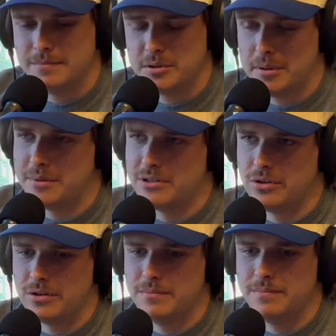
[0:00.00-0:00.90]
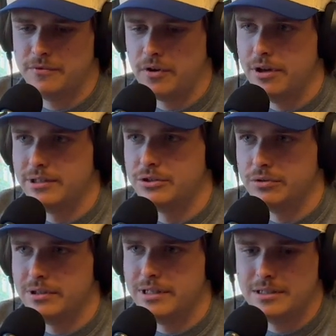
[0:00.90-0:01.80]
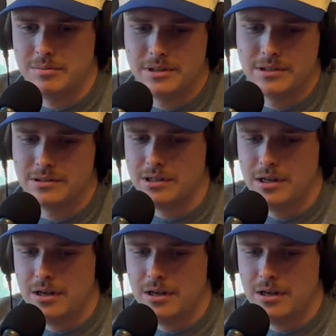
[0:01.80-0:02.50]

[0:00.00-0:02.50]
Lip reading: Sometimes that's hard. For us, it's really easy because